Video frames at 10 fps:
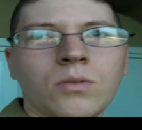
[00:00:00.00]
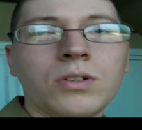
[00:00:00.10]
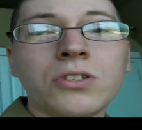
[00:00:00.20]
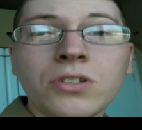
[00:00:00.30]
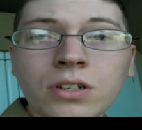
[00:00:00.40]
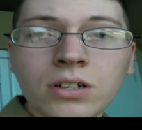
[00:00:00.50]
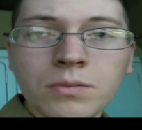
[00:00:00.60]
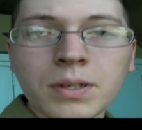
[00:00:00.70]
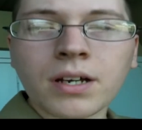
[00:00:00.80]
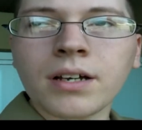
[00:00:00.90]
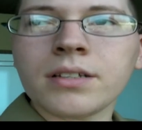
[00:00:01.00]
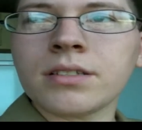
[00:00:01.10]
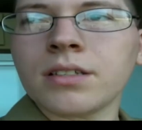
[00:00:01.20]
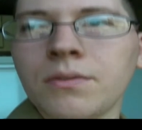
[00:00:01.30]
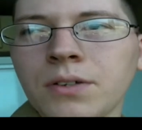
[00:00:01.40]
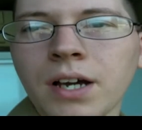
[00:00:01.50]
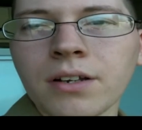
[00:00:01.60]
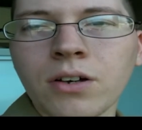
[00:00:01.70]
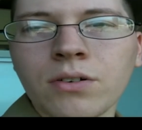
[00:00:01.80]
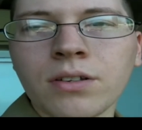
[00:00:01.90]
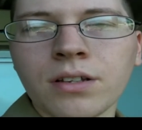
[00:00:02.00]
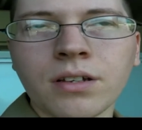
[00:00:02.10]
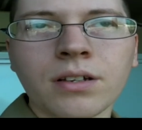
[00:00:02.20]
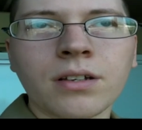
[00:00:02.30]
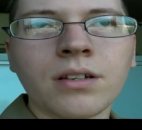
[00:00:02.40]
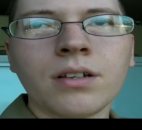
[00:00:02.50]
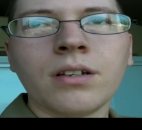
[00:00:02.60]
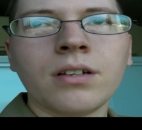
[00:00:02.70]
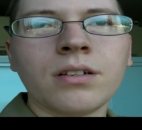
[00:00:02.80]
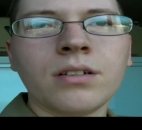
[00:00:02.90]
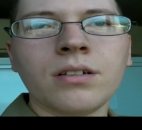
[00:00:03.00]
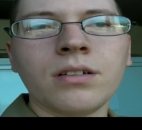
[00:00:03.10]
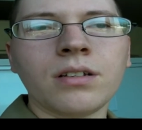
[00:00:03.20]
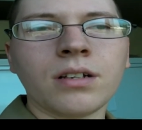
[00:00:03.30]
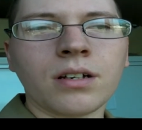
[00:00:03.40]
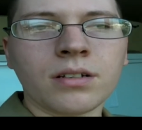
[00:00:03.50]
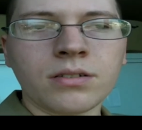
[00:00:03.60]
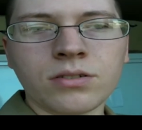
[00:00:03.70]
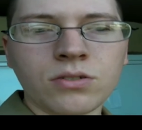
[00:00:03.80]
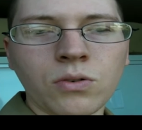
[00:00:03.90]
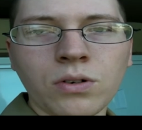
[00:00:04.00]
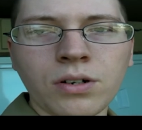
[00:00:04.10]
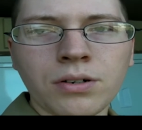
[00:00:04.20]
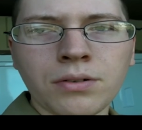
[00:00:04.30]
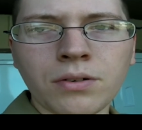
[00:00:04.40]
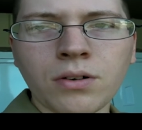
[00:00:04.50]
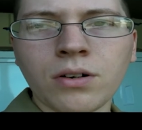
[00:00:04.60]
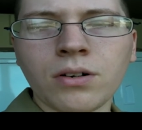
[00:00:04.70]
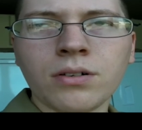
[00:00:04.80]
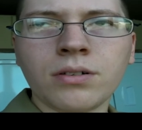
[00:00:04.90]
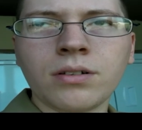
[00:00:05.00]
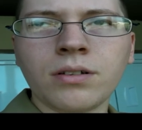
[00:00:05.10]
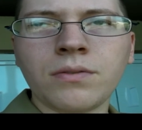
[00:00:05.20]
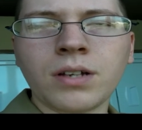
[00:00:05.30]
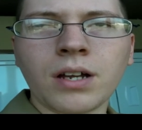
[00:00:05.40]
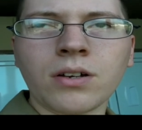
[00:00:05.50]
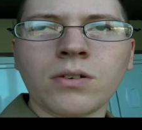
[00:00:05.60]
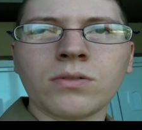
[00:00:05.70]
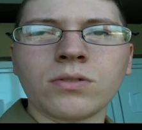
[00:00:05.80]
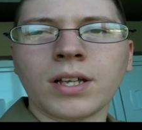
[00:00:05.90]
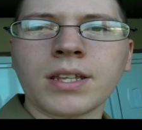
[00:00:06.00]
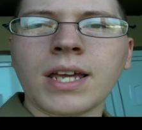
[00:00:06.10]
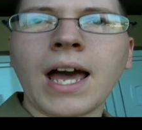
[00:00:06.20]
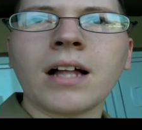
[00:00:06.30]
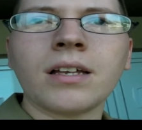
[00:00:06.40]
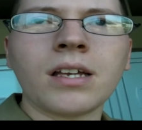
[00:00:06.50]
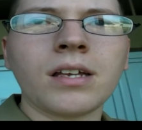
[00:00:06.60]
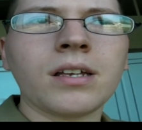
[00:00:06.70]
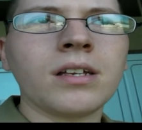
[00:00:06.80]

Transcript: which is good because if you got to go to the, you know, the, uh, the store, or if you got to go to like the galley,